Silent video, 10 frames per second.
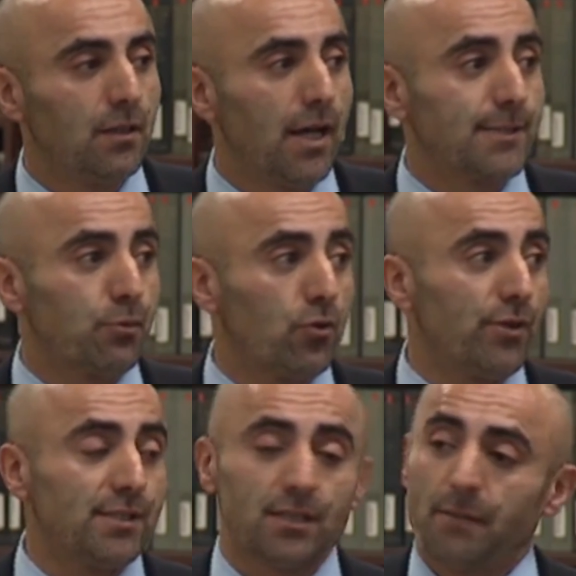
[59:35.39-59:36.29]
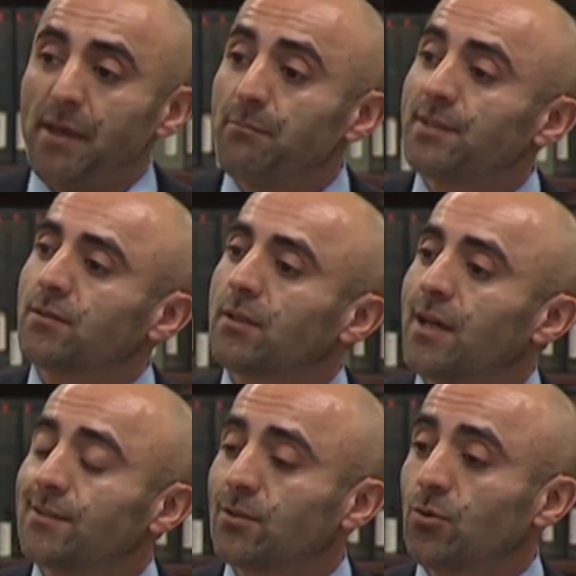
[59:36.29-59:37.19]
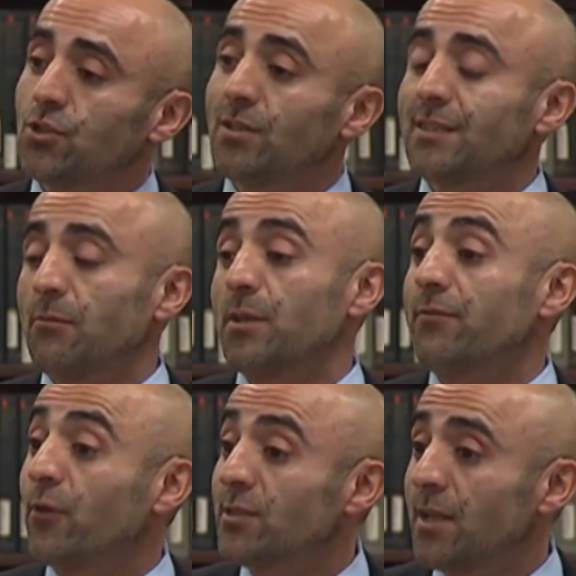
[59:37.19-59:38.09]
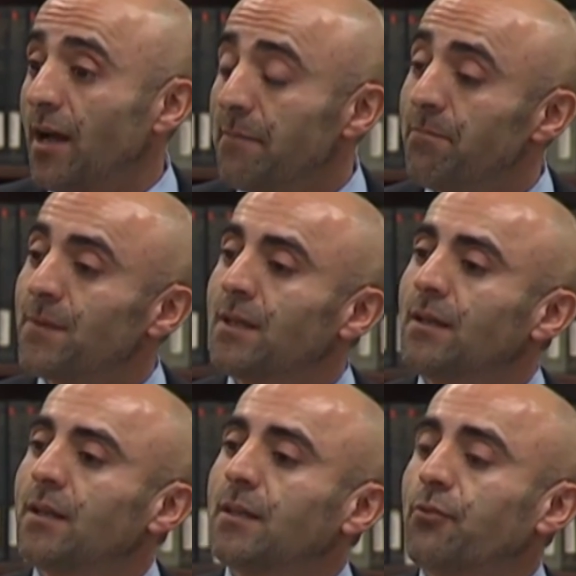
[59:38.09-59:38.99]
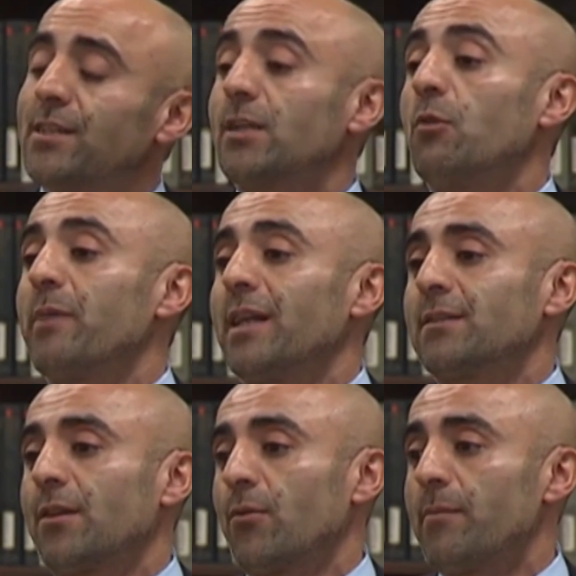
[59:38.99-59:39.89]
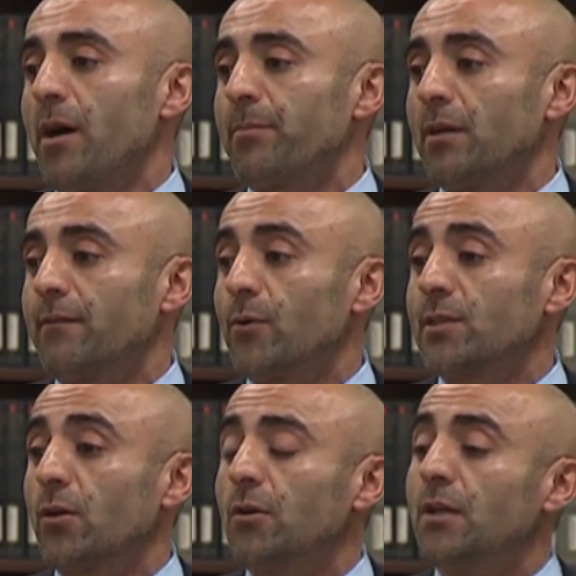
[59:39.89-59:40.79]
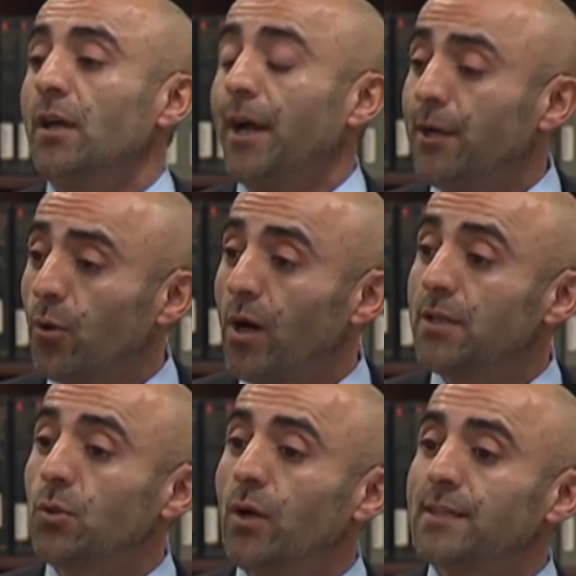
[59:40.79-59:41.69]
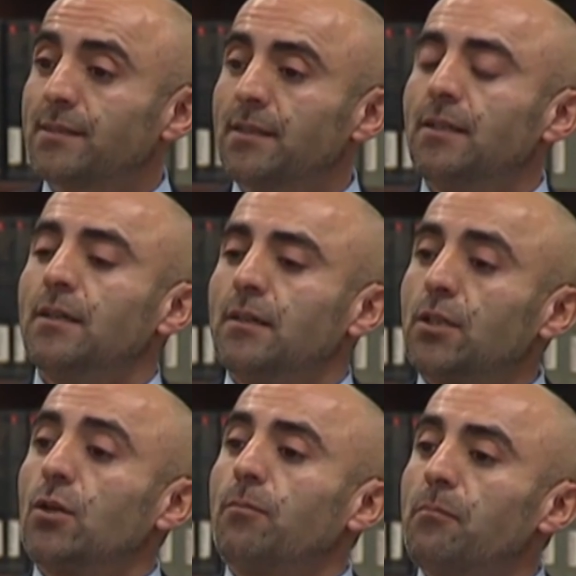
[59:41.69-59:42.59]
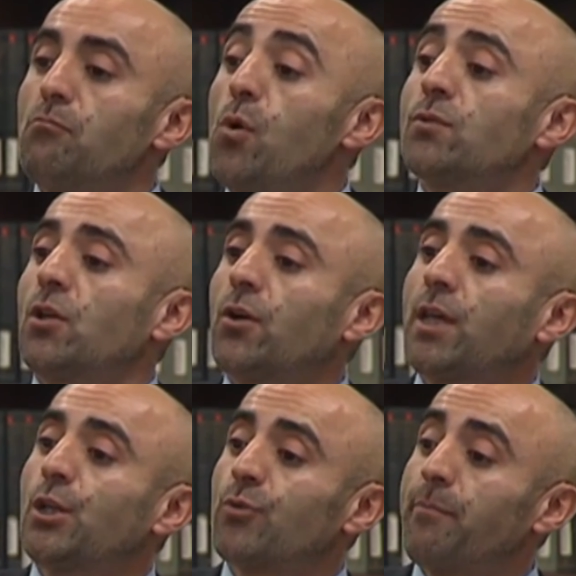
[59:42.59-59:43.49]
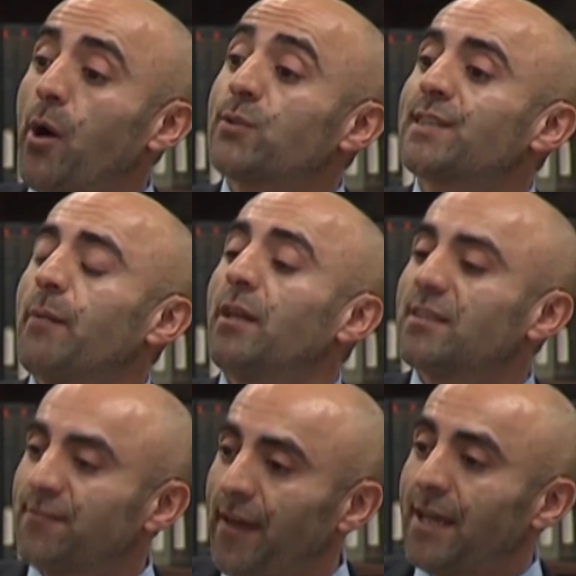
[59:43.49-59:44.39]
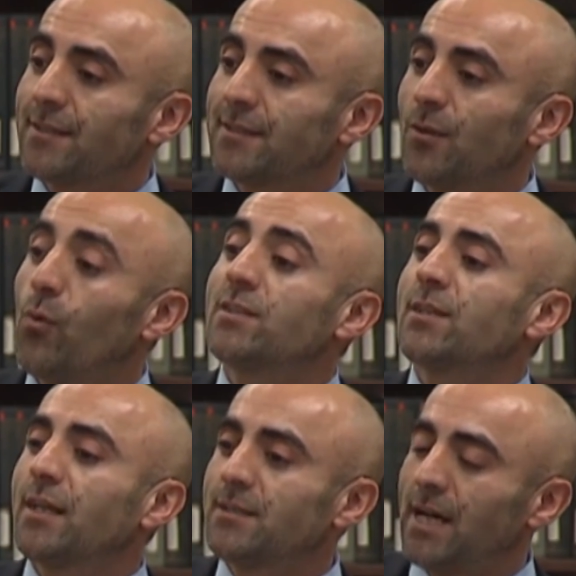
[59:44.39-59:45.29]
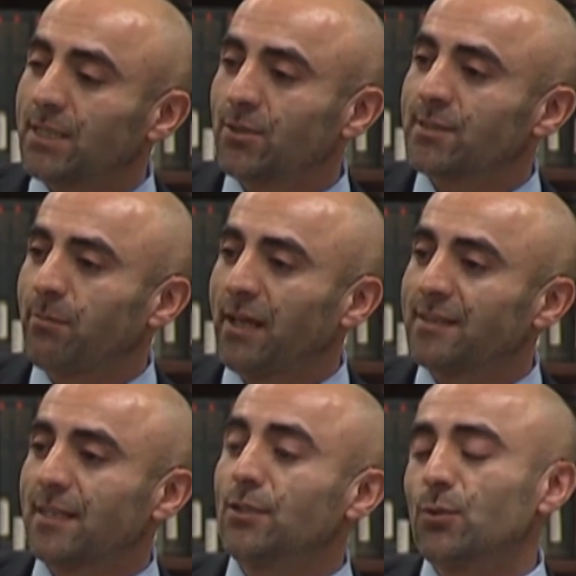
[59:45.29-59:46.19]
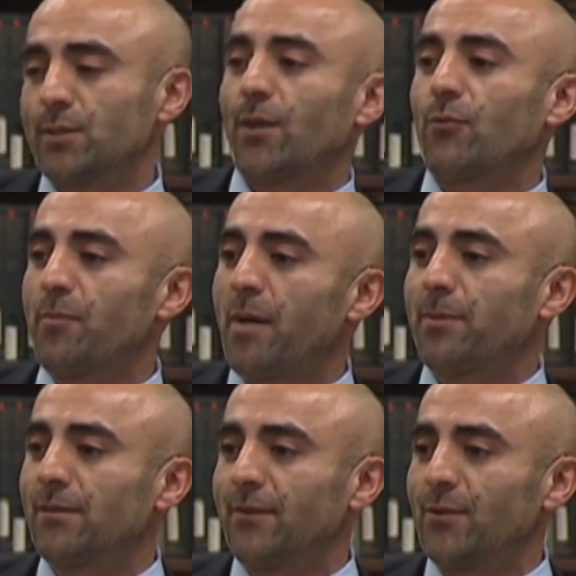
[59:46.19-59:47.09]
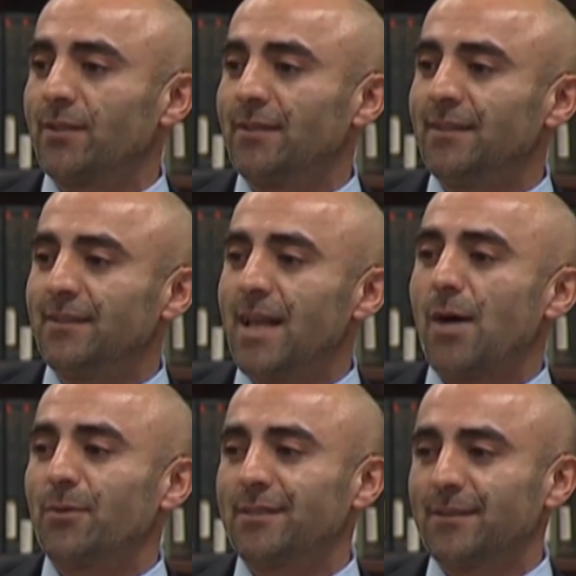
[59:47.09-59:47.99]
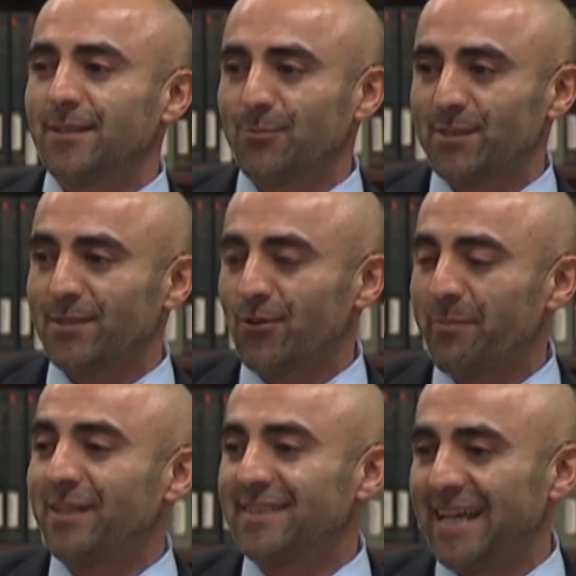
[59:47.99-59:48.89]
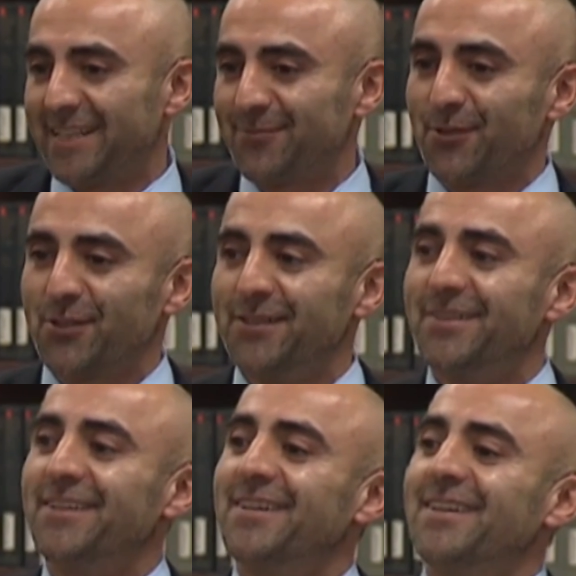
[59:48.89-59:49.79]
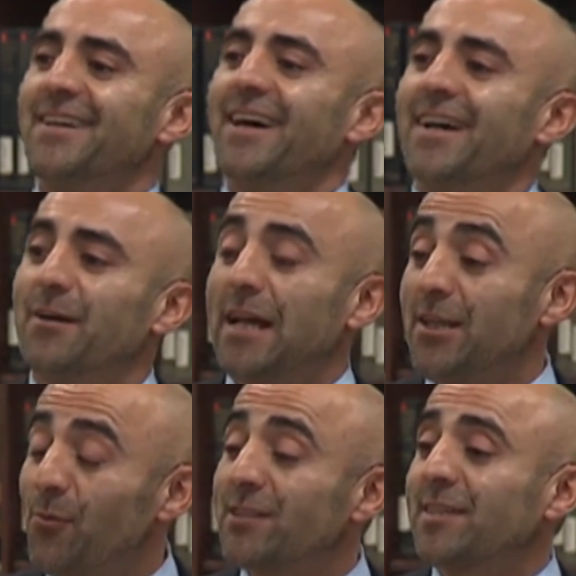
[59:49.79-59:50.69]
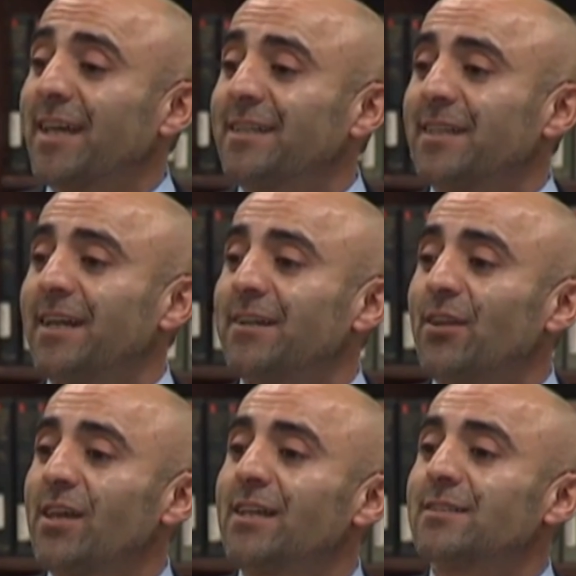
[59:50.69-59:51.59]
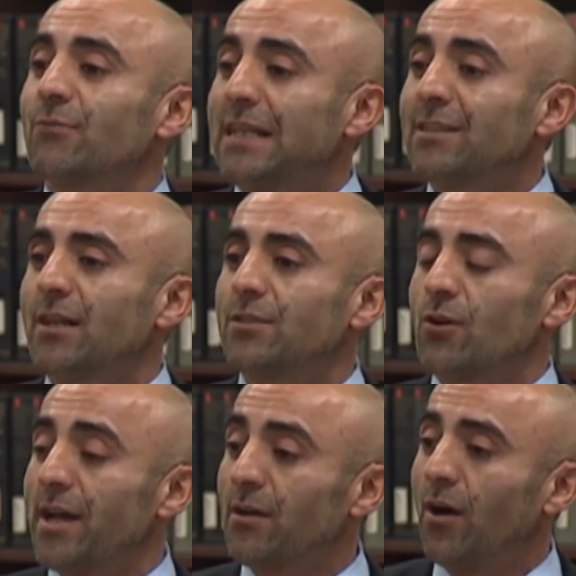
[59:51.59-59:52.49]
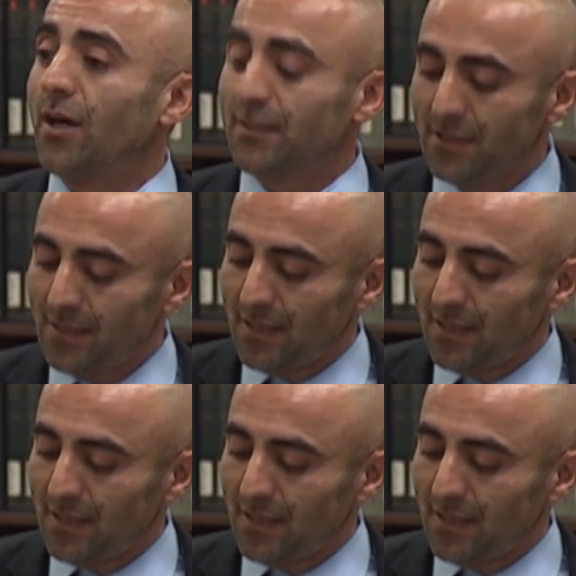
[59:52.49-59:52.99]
As per recent amendments to the constitution, this will be the first time the president will be elected through a popular vote. So Erdogan, who has, you know, moved Turkey into a post-Kemalist phase, wants to get to Atatürk's place and do so through popular vote. Now, it's, this was a trip in his head for you. Uh, and he wants to get there, and I think he's really uh, trying hard.